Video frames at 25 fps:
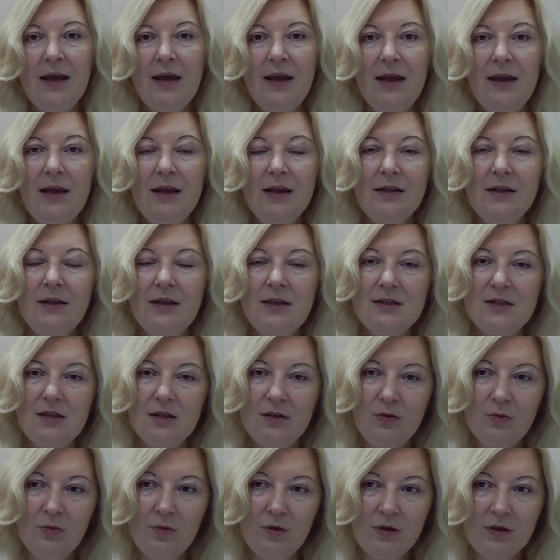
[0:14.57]
and it's
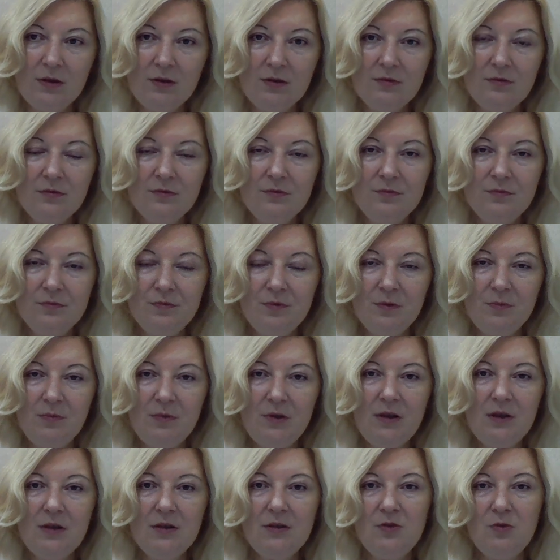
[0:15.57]
an honor for
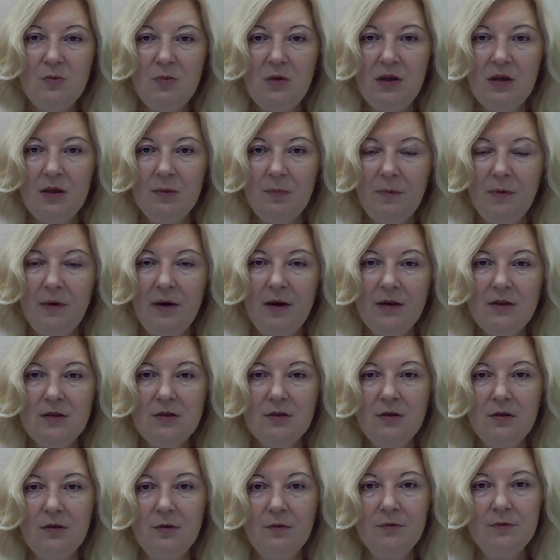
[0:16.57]
me to be a part
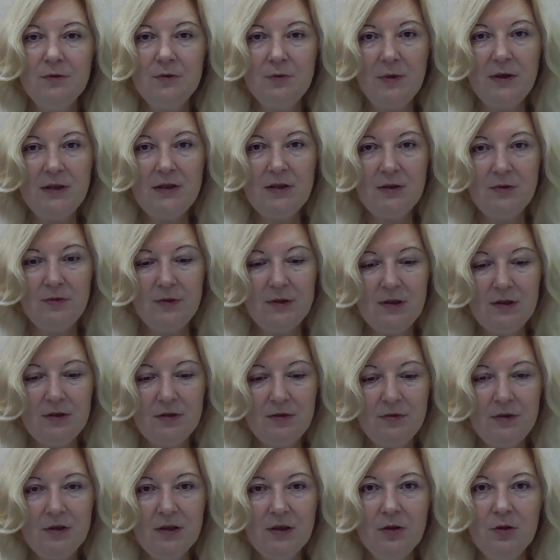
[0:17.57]
of
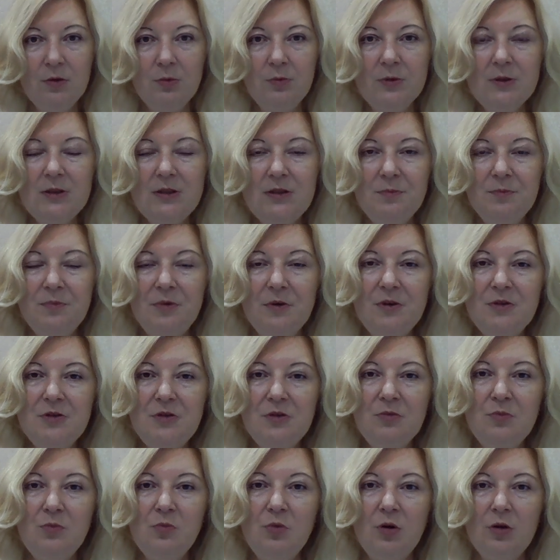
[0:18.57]
2023 Global
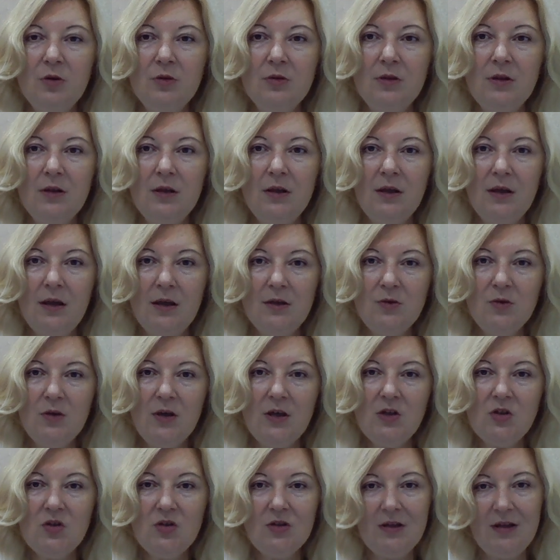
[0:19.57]
Symposium on
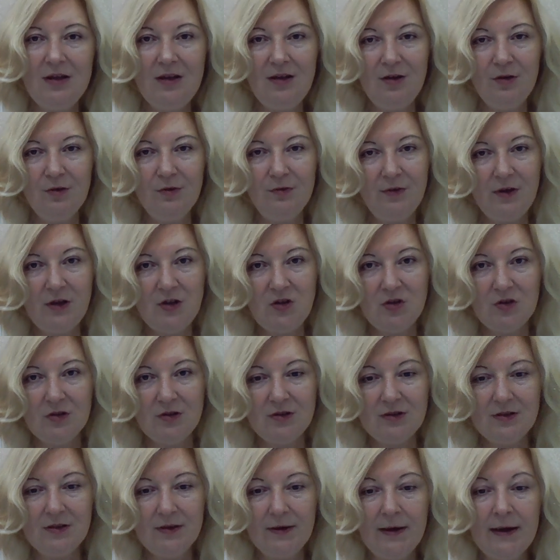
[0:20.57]
Education
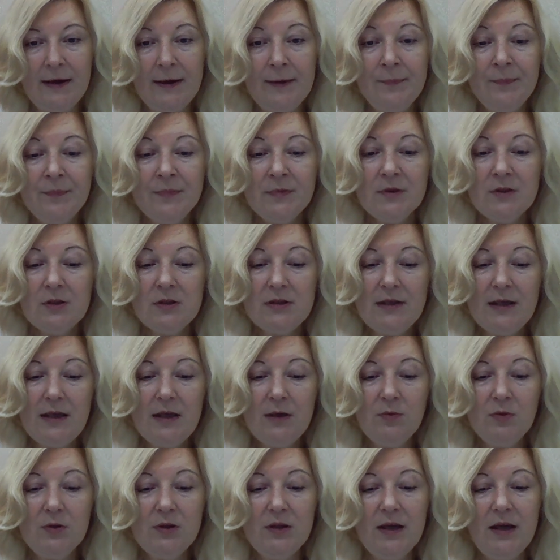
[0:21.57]
Innovations. Today
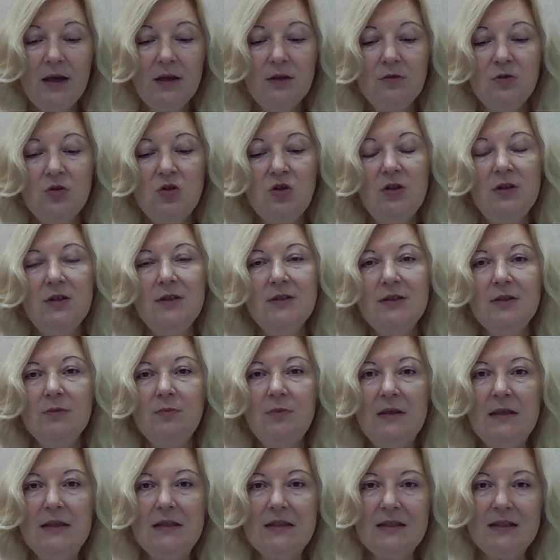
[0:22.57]
I would like to share some
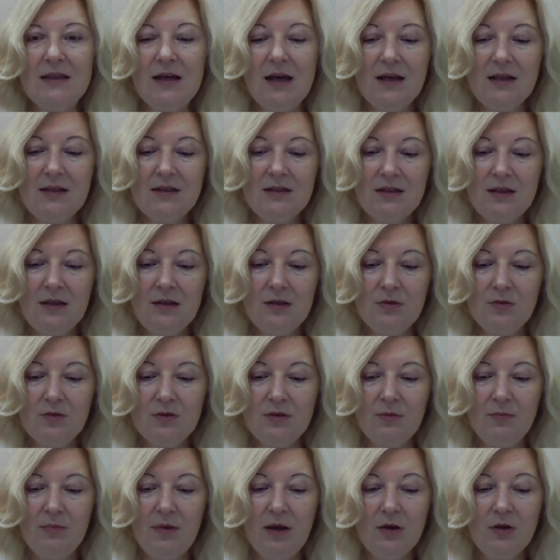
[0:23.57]
insights into
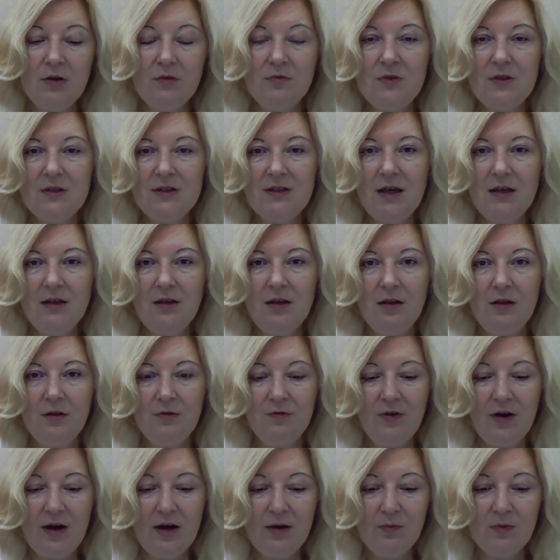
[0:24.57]
the matter of designing
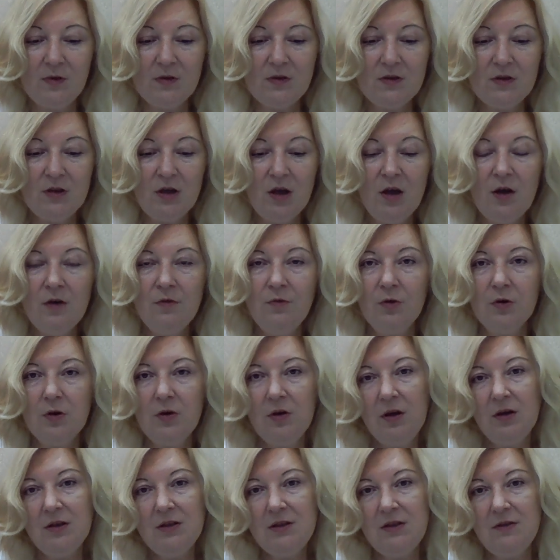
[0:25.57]
environments for
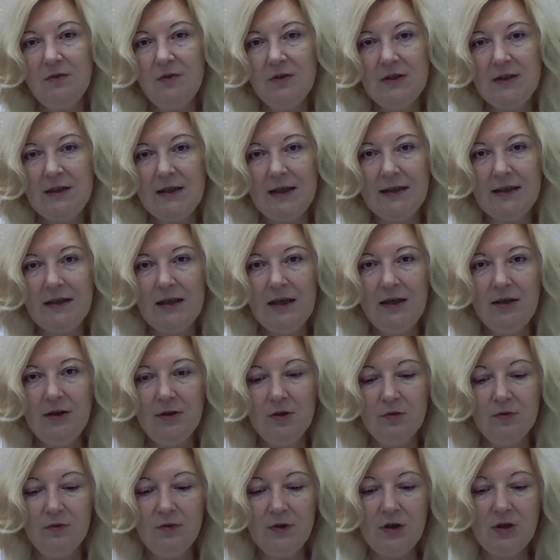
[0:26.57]
creativity and
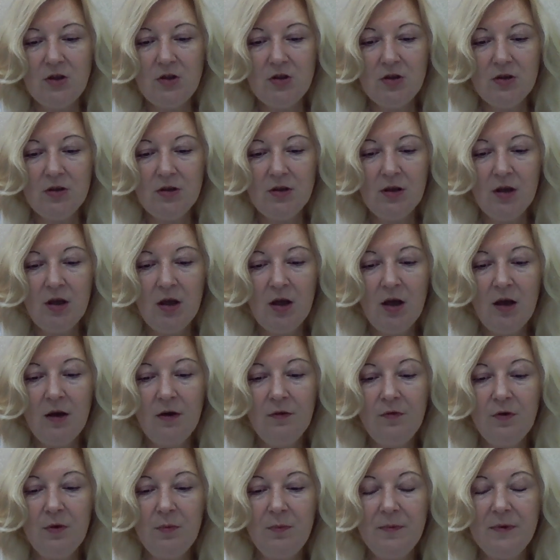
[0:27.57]
innovation
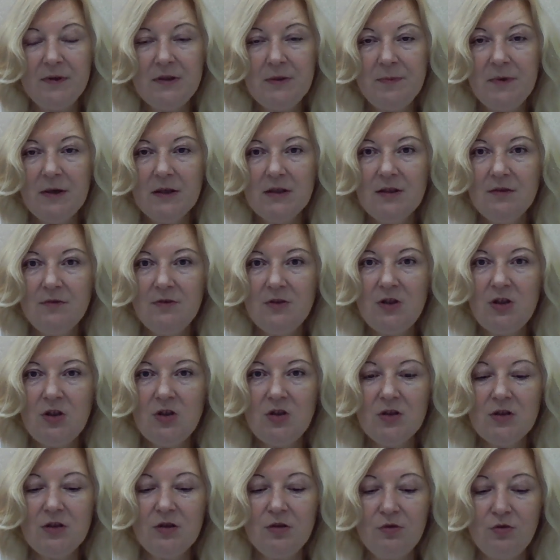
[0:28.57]
for prospective
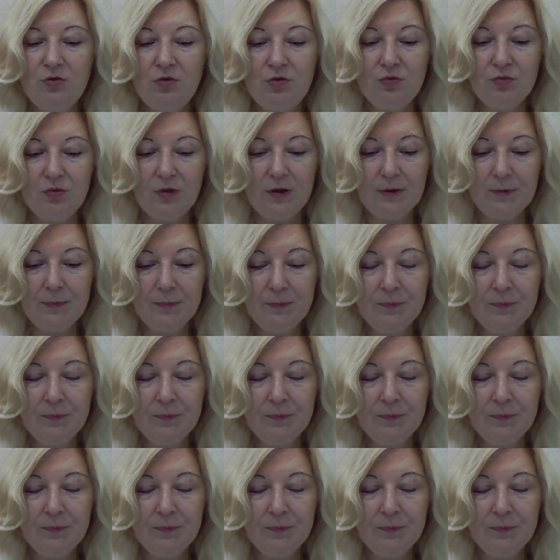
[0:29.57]
teachers in Shuya.